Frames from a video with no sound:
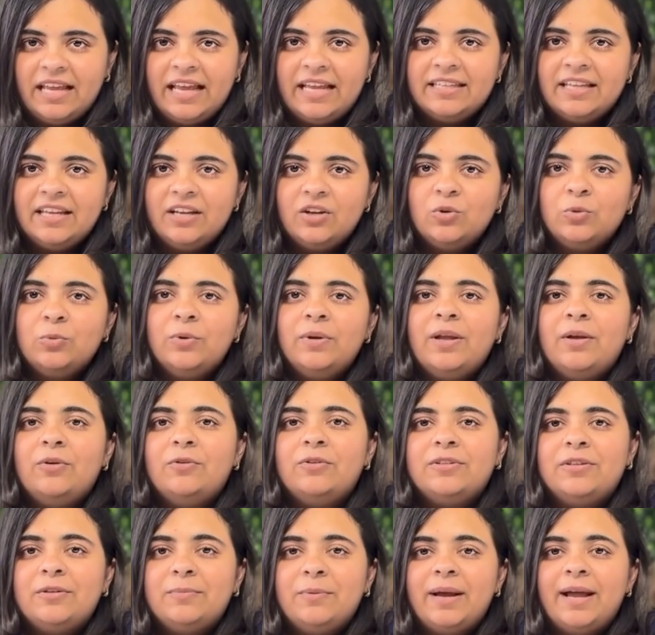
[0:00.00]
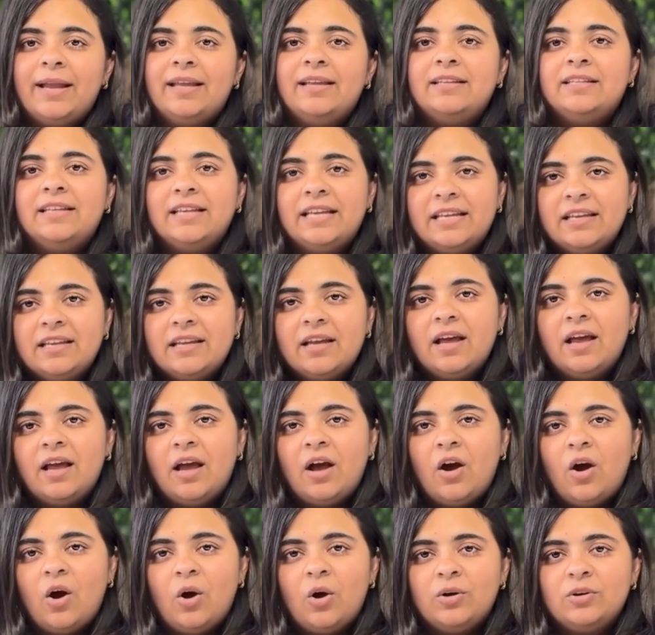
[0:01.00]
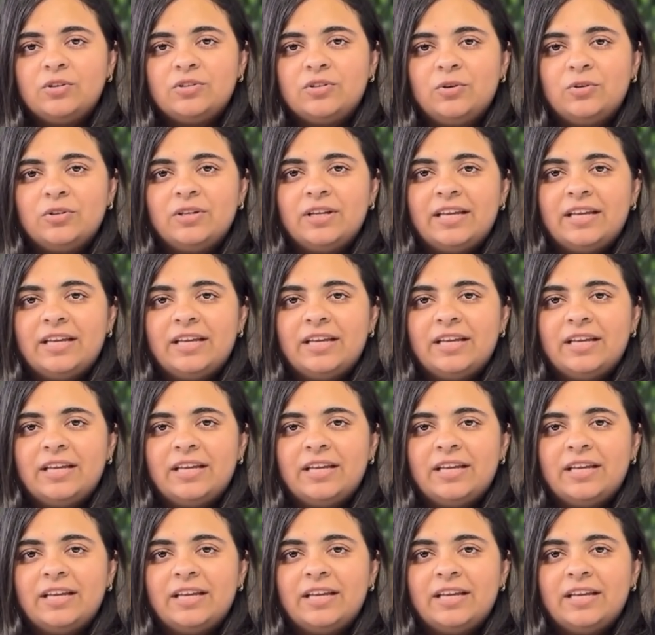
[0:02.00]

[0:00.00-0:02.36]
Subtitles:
and aluminum smelting also